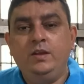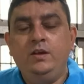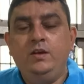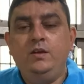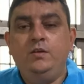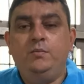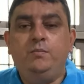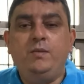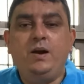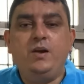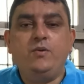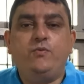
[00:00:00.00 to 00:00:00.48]

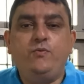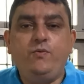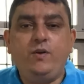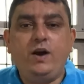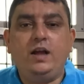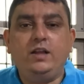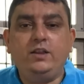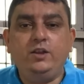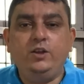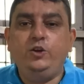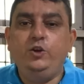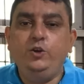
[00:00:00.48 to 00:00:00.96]
my
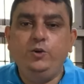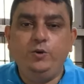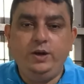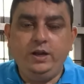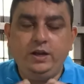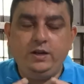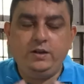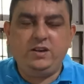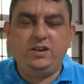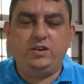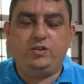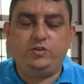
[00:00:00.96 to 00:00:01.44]
father during
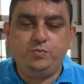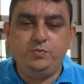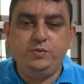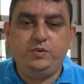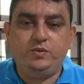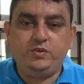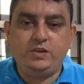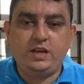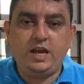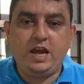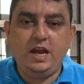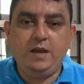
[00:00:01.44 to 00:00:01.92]
Christmas
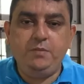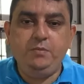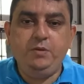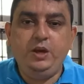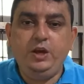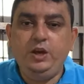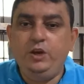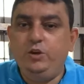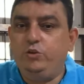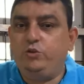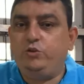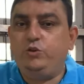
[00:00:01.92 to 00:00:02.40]
time, he
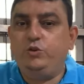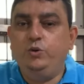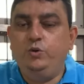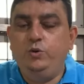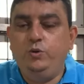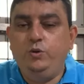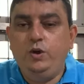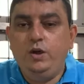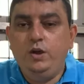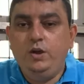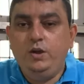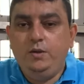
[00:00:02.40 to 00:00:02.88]
used to
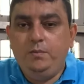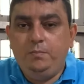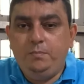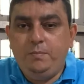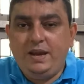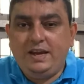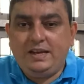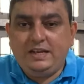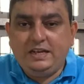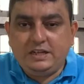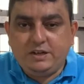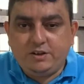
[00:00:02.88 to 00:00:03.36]

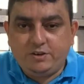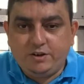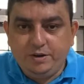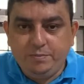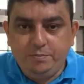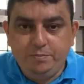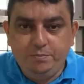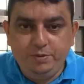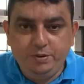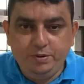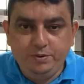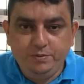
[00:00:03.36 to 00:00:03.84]
make a
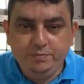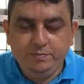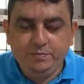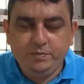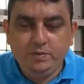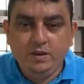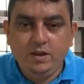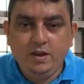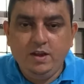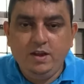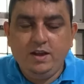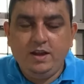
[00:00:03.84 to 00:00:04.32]
crib
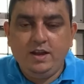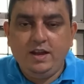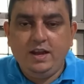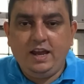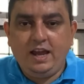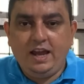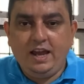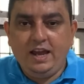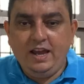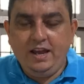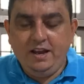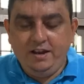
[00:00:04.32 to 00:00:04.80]

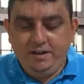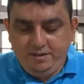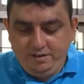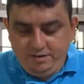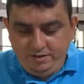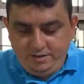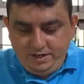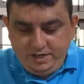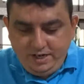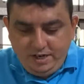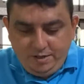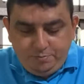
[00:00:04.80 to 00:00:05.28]
and
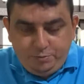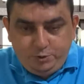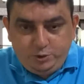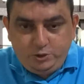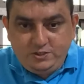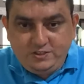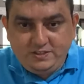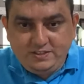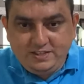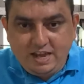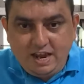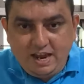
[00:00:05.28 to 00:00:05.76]
he'll put
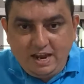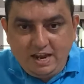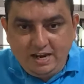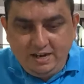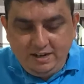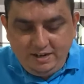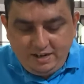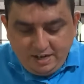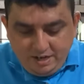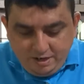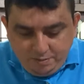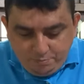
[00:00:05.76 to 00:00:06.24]

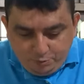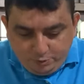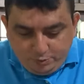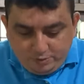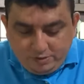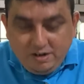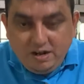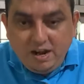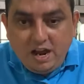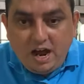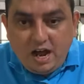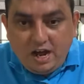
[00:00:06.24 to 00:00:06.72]
sand and he put
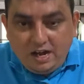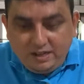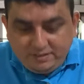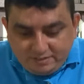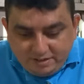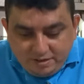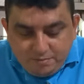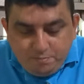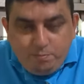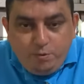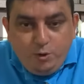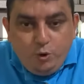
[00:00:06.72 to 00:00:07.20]
glass
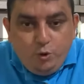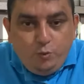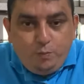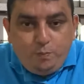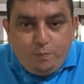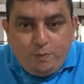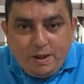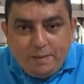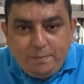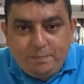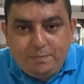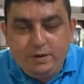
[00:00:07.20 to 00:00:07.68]
and blue
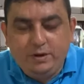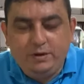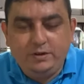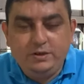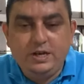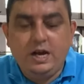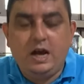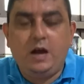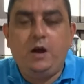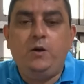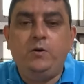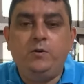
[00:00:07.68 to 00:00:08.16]
paper
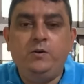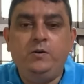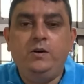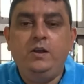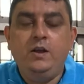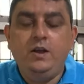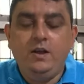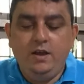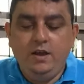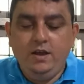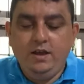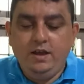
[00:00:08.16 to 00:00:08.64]
down
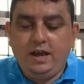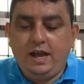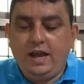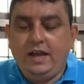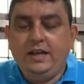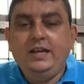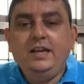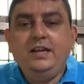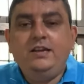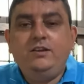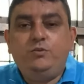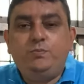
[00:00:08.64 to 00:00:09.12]
and
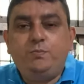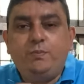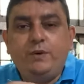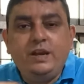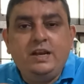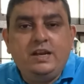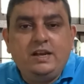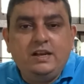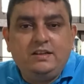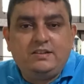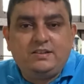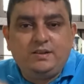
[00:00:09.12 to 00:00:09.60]
he'll
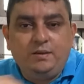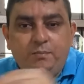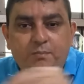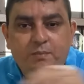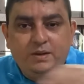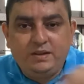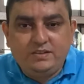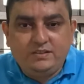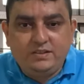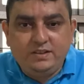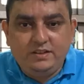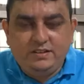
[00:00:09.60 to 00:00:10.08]
sprinkle some
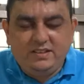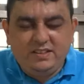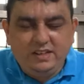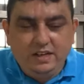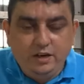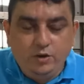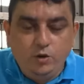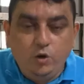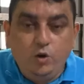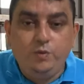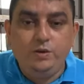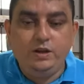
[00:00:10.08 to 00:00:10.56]
mustard
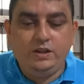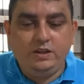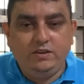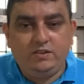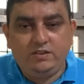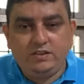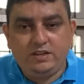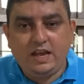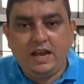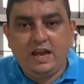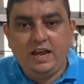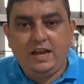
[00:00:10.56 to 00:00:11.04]
seed over the
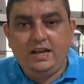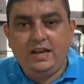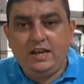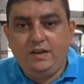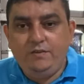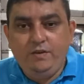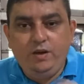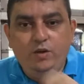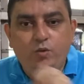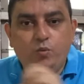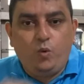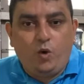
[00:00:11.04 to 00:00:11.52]
sand and
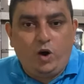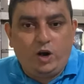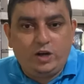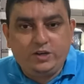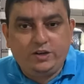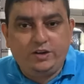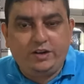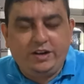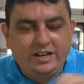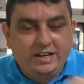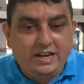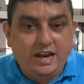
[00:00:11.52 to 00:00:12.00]
we'll
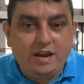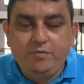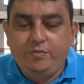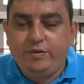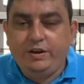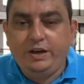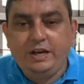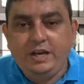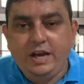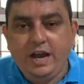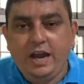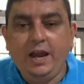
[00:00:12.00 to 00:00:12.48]
water it
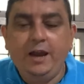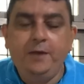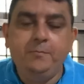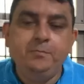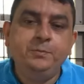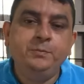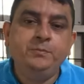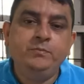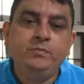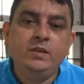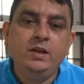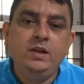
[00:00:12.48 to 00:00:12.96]
every day.
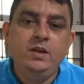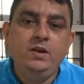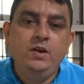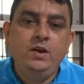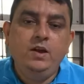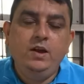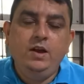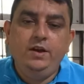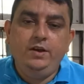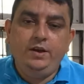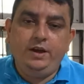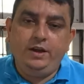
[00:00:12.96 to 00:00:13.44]

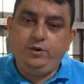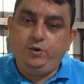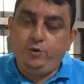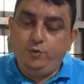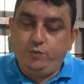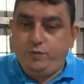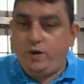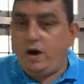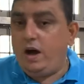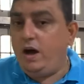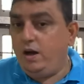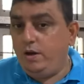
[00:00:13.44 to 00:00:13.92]
And to
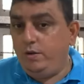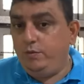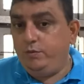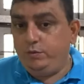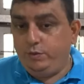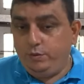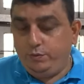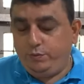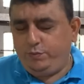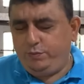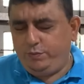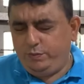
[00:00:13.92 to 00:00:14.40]
far,
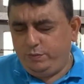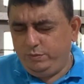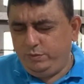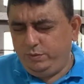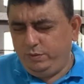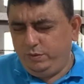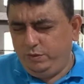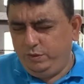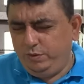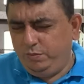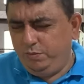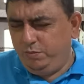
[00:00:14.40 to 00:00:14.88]

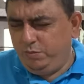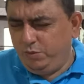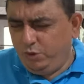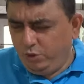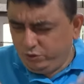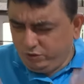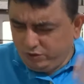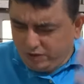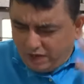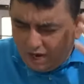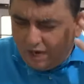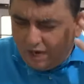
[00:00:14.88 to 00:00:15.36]
the
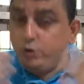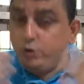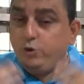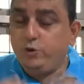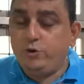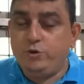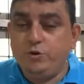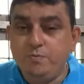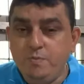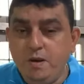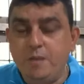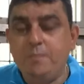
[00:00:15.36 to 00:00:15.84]
most I
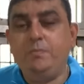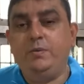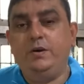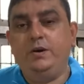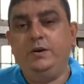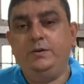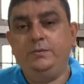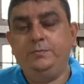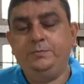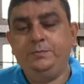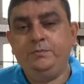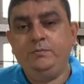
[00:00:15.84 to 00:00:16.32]
remember,
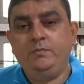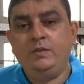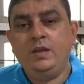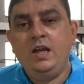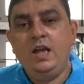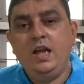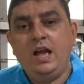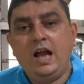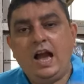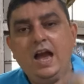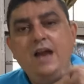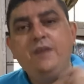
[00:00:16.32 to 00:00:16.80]

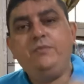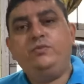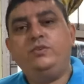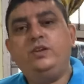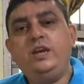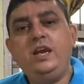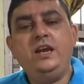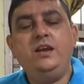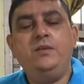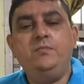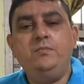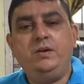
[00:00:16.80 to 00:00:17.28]
I've
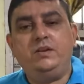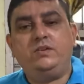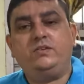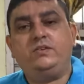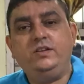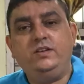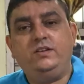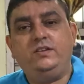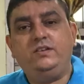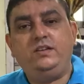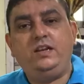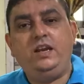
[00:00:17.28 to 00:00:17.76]
seen
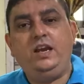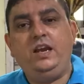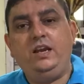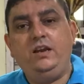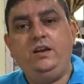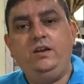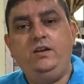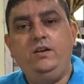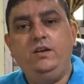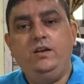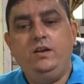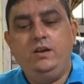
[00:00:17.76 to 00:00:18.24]
mustard
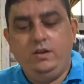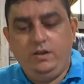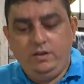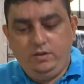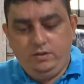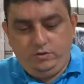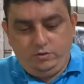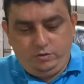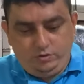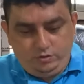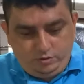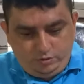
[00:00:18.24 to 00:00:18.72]
seed,
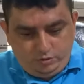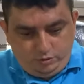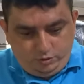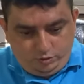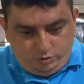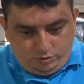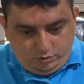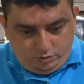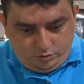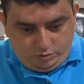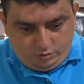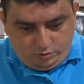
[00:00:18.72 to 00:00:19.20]

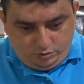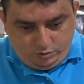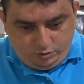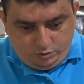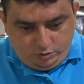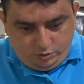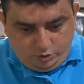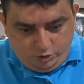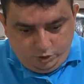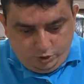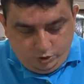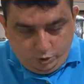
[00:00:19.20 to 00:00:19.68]

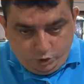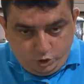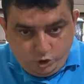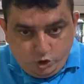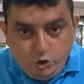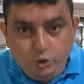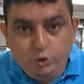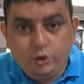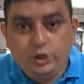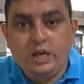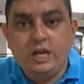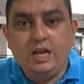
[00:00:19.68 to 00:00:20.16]
you know,
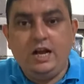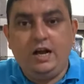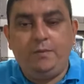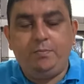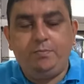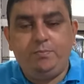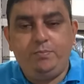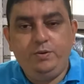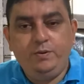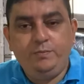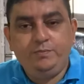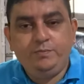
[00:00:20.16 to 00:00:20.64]
shooting up
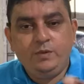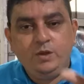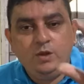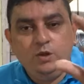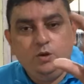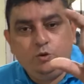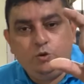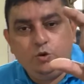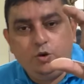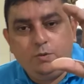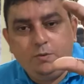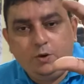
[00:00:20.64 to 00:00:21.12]

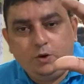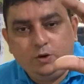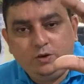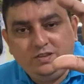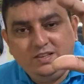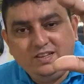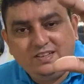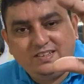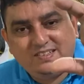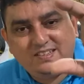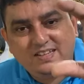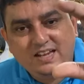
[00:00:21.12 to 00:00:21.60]
to about
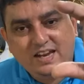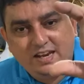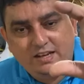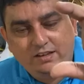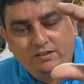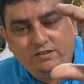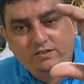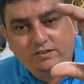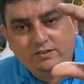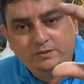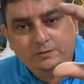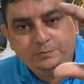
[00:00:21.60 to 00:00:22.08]
this
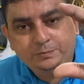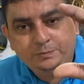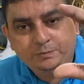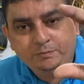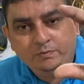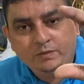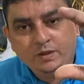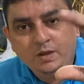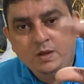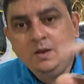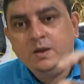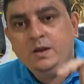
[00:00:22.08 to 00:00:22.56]
size.
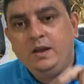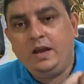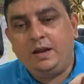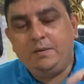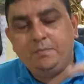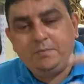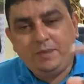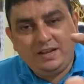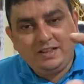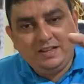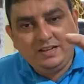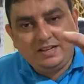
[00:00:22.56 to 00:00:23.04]
And
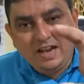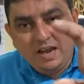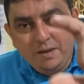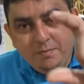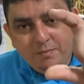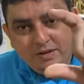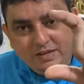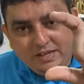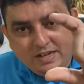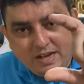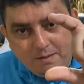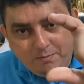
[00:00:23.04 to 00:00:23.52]
by the time
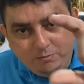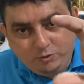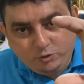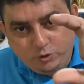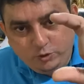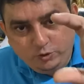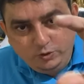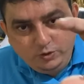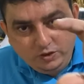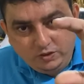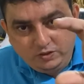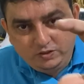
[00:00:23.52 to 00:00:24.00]
it comes to
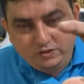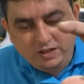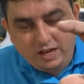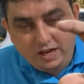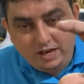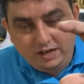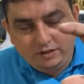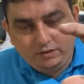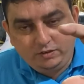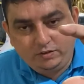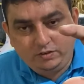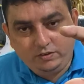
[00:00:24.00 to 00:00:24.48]
this
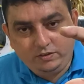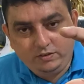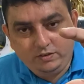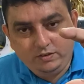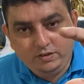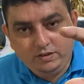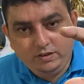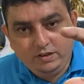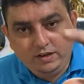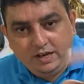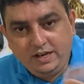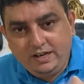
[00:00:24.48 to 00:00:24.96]
size,
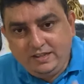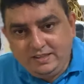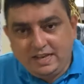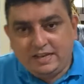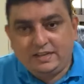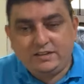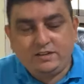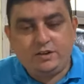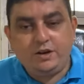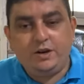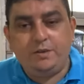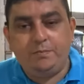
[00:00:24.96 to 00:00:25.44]
in
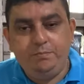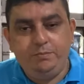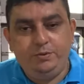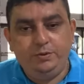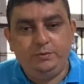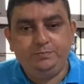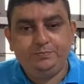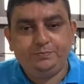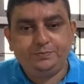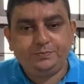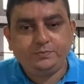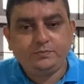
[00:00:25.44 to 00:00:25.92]
that crib,
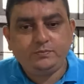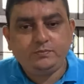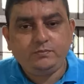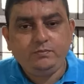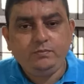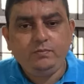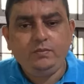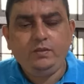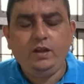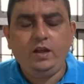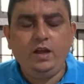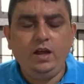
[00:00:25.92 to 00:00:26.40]

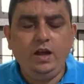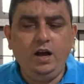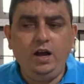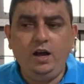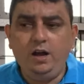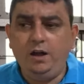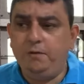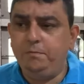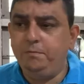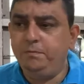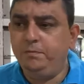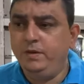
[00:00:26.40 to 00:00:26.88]

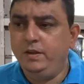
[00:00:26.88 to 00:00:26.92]
um,